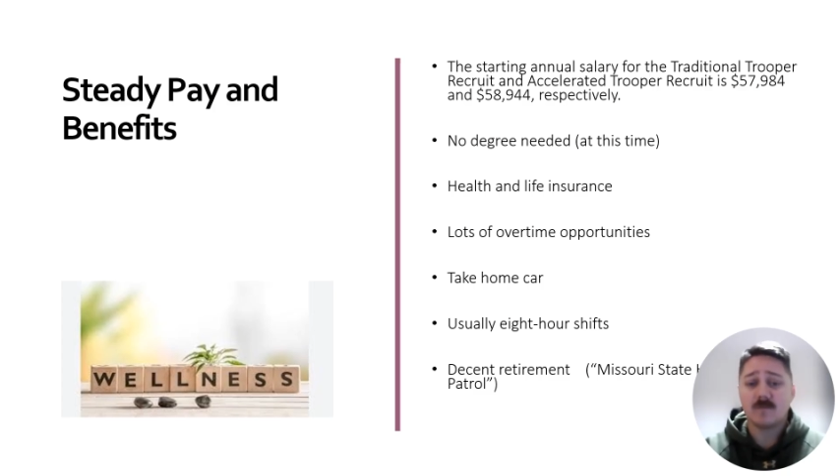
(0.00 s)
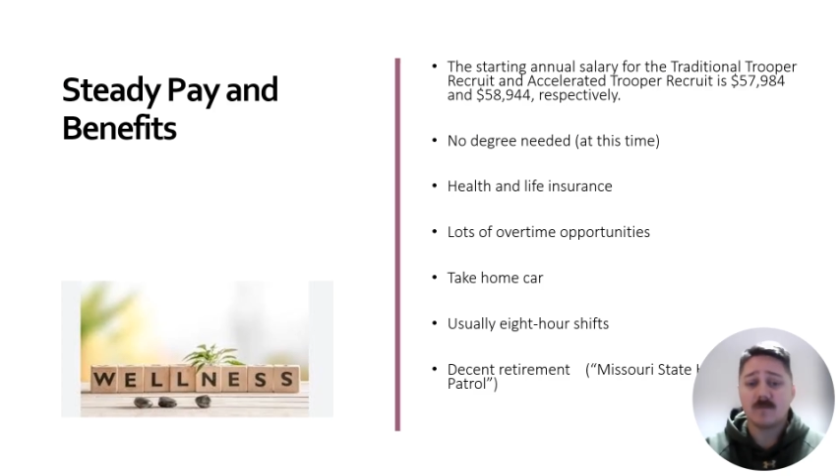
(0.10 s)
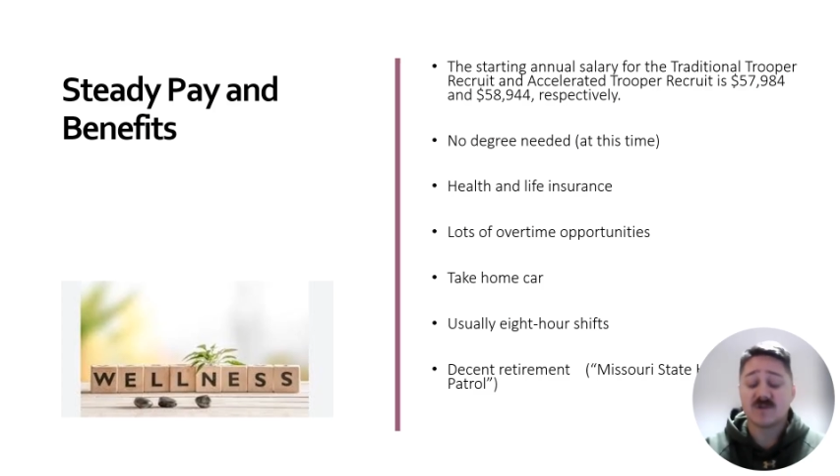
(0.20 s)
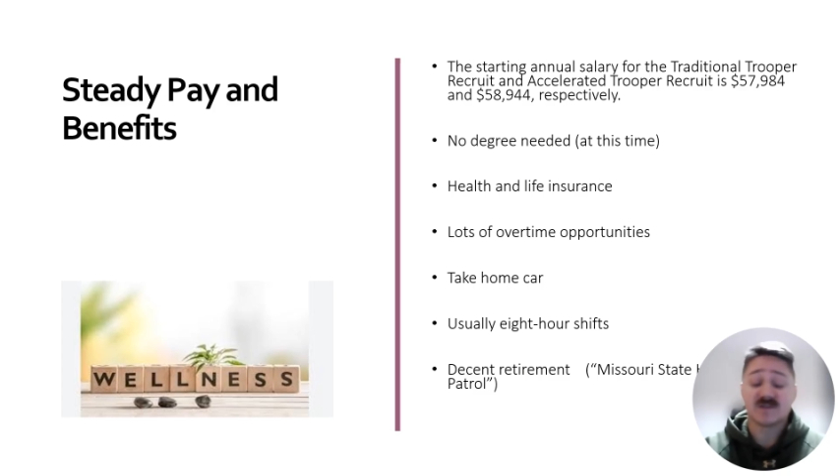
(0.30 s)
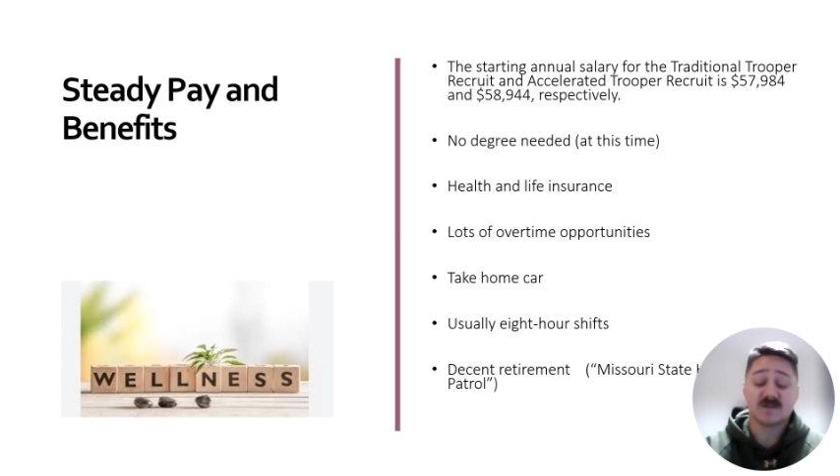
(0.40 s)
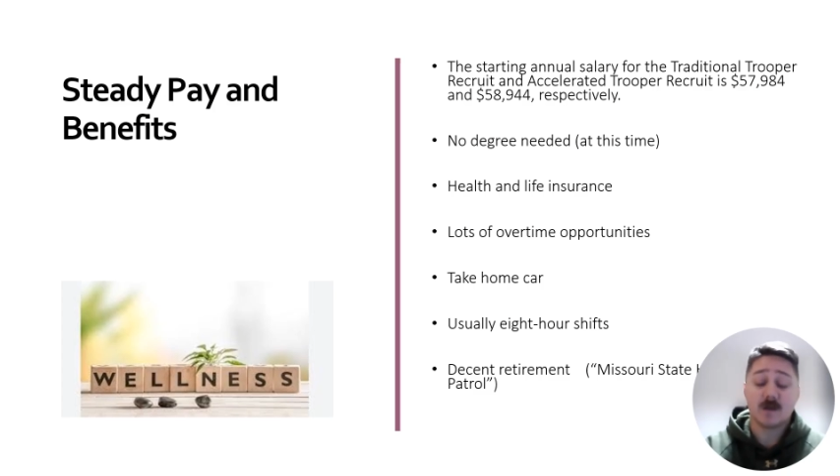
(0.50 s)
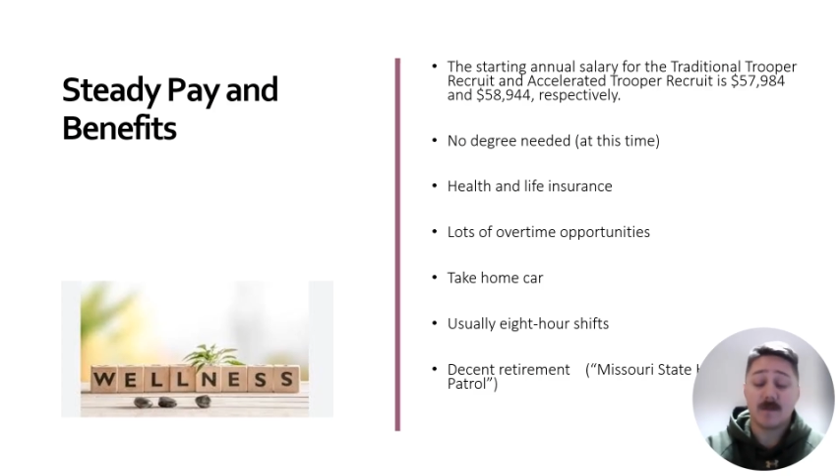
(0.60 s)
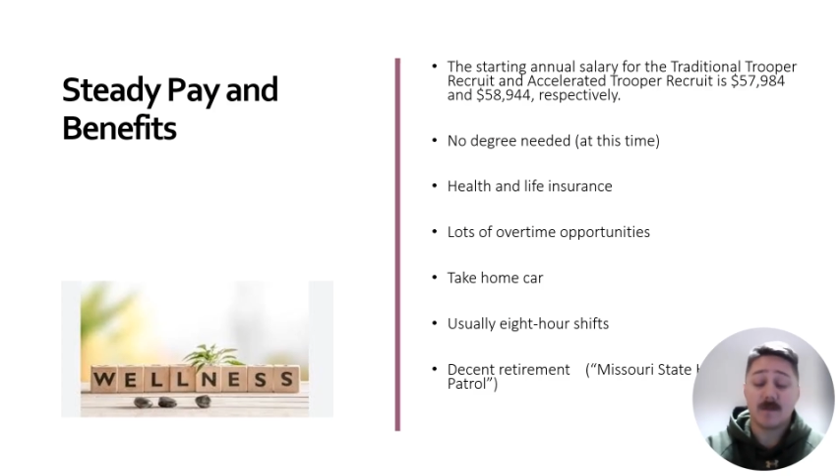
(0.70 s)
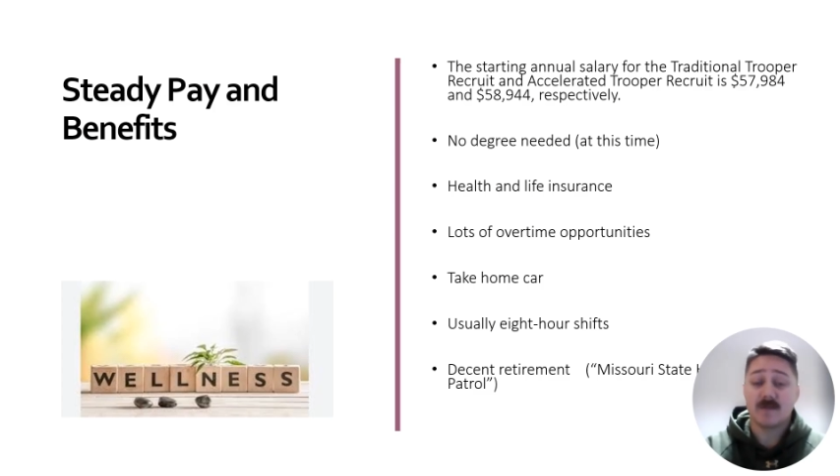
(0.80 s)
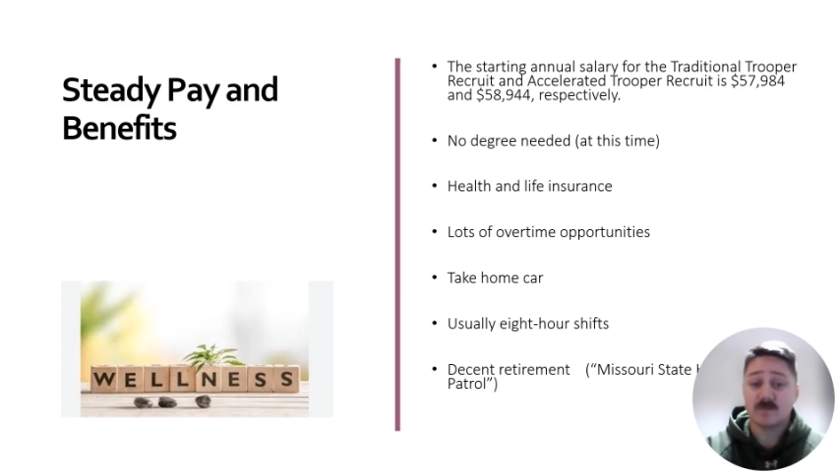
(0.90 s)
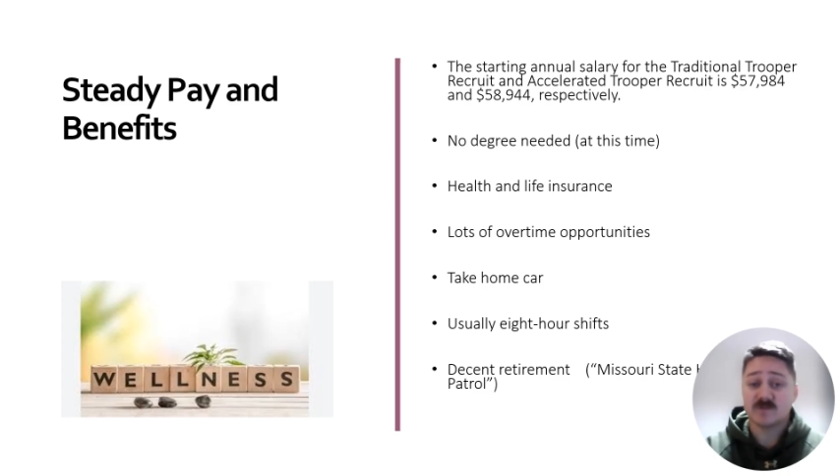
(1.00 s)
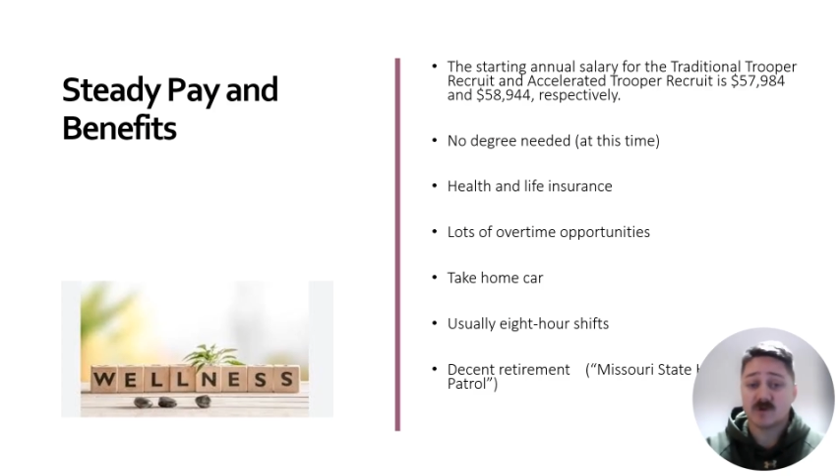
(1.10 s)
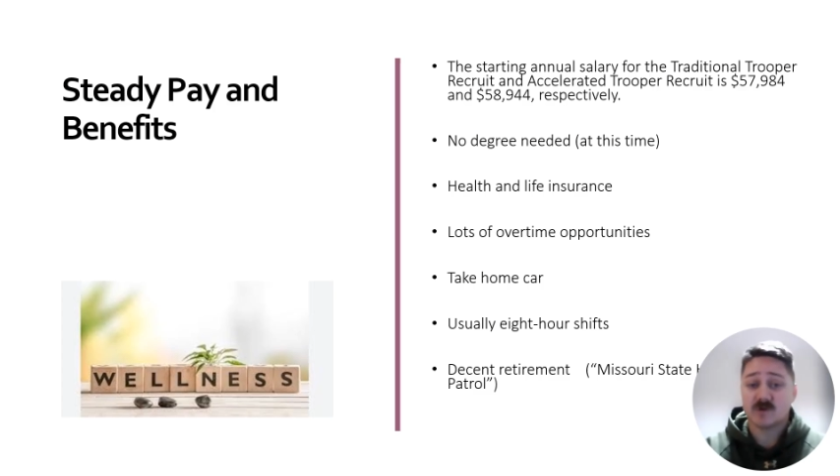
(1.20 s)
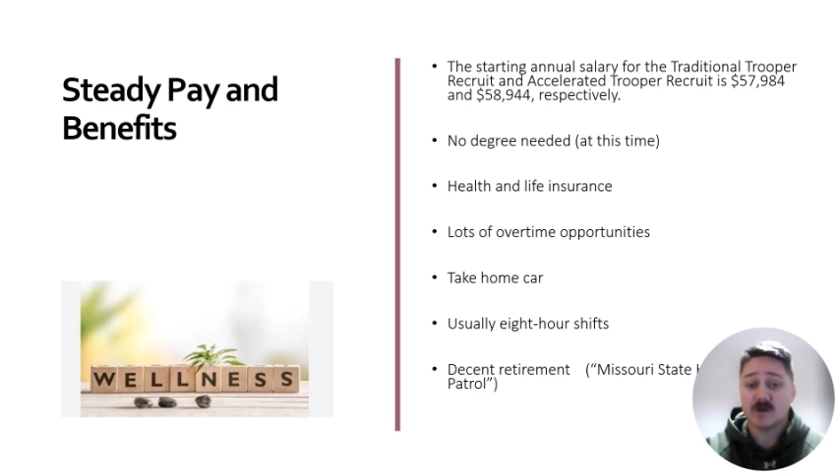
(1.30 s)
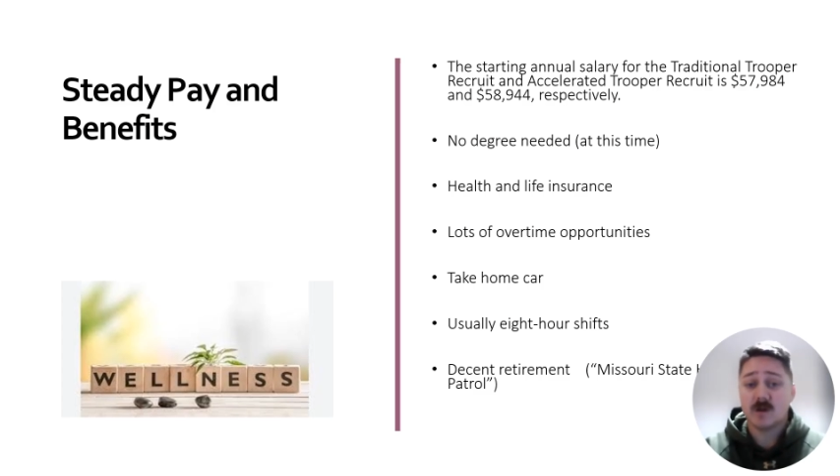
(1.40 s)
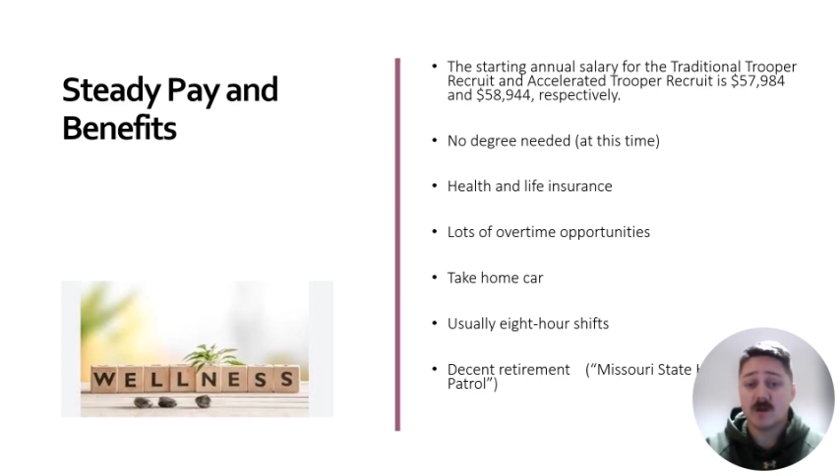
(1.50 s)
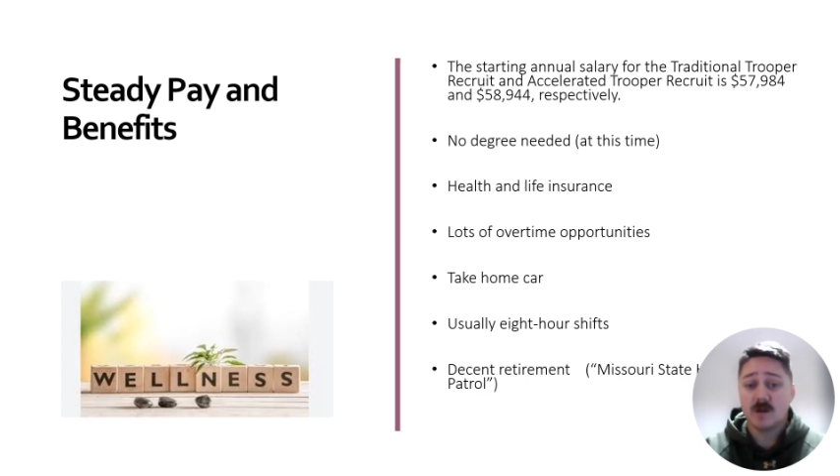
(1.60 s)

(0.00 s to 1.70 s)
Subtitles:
which is not bad for Missouri.